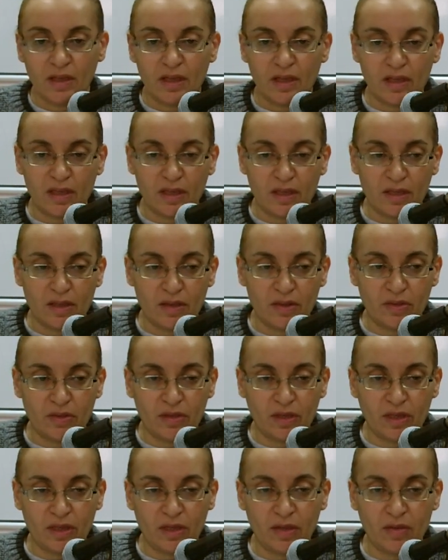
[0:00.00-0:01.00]

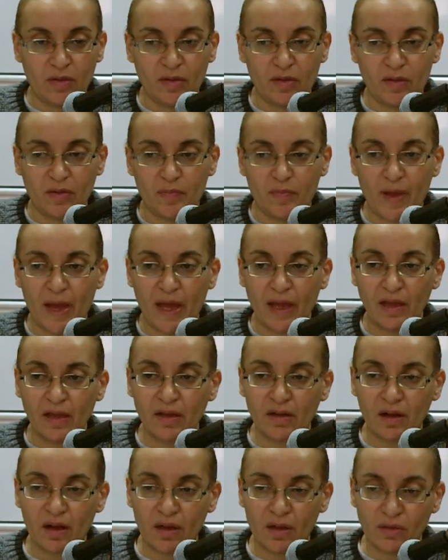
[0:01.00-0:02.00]
The
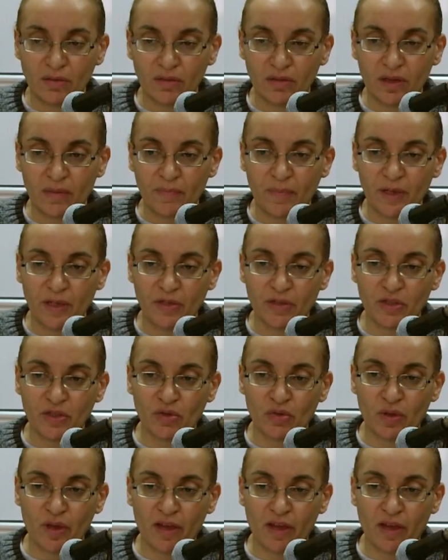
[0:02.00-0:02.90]
background appears to